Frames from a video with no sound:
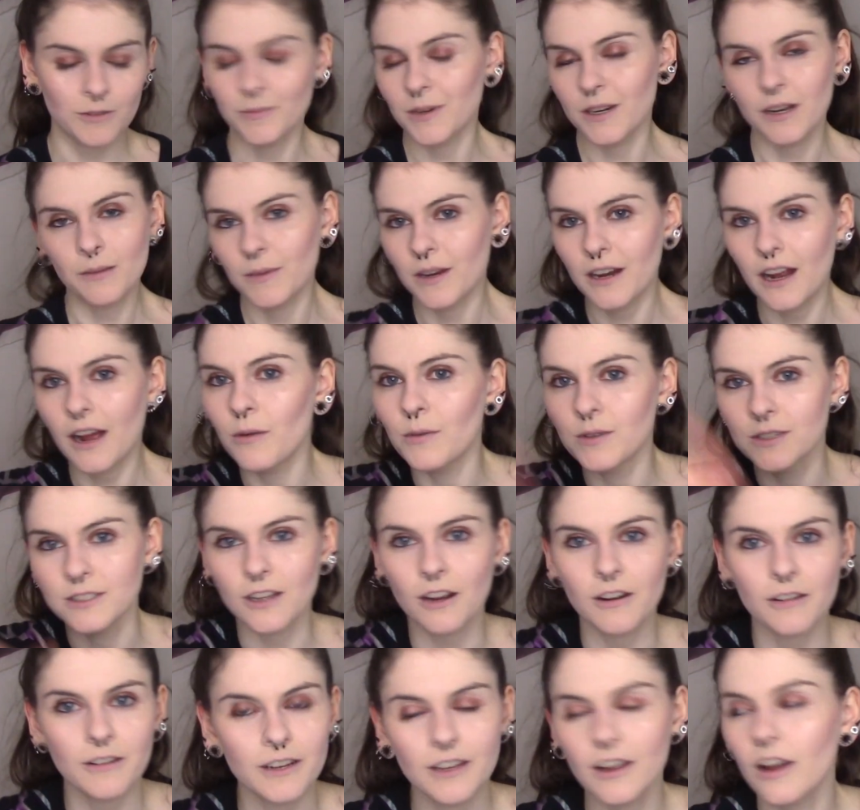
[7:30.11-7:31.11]
But, I mean, I was
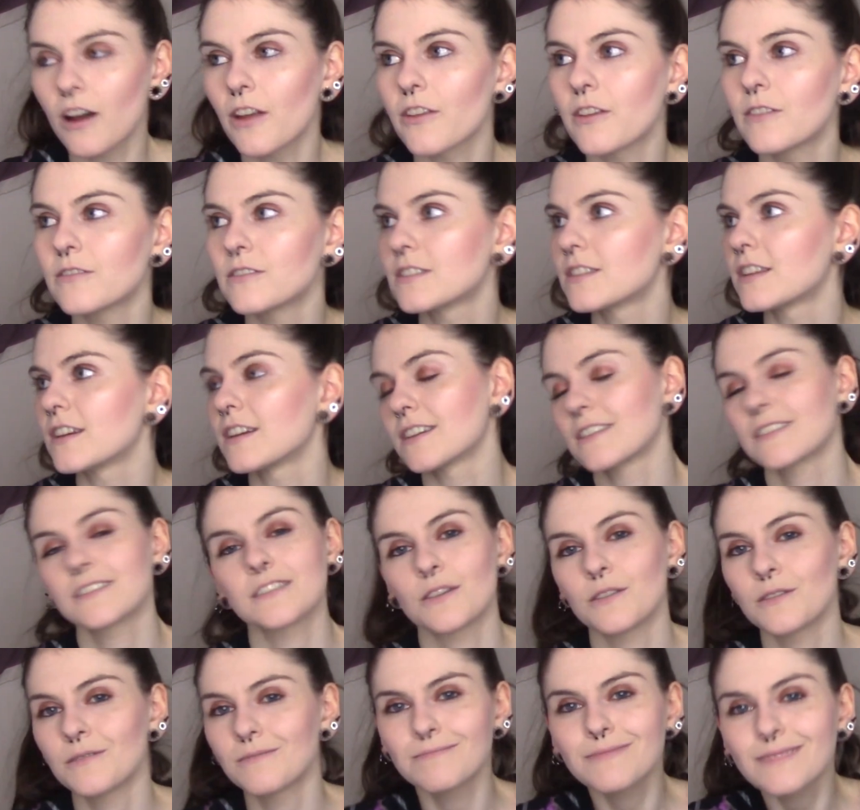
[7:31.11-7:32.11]
already all those things,
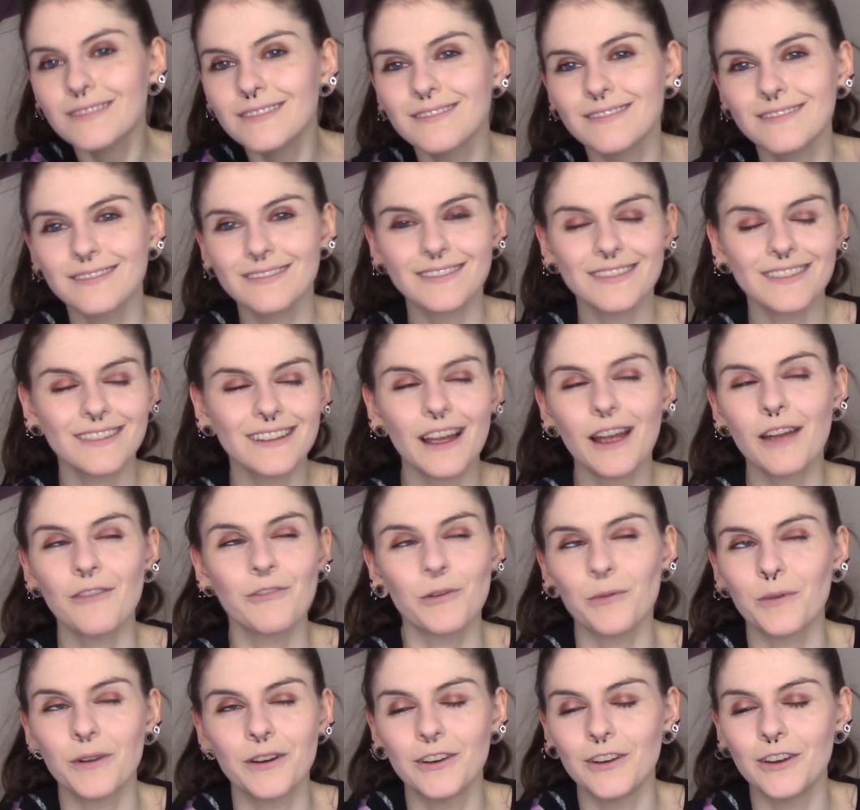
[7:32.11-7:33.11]
so
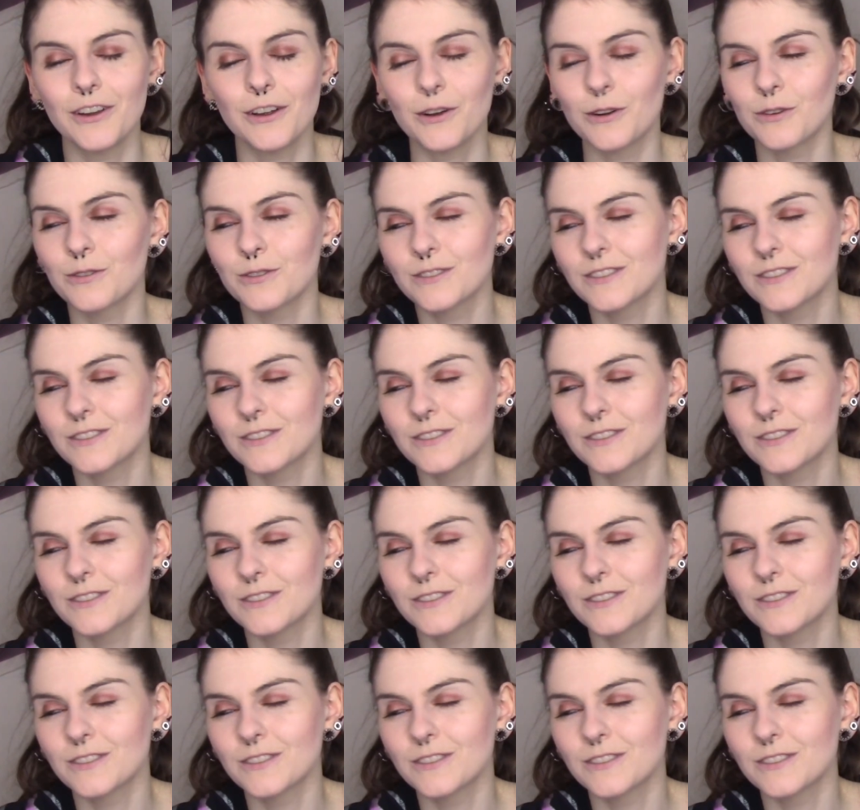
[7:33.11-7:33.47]
everyone knew.